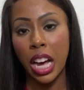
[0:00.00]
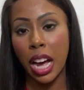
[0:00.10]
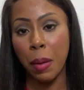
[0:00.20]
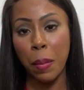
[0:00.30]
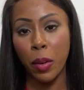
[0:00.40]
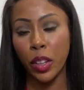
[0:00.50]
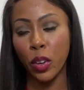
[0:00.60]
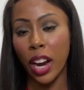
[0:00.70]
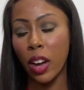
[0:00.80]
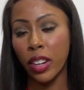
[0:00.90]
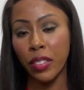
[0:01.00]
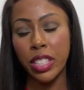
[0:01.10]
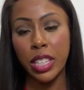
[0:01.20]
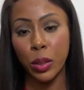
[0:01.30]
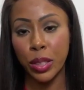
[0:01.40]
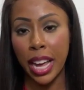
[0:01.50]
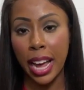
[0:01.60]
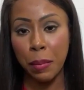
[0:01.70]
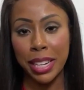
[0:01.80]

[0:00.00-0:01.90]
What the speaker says: I'm on the ground every single day.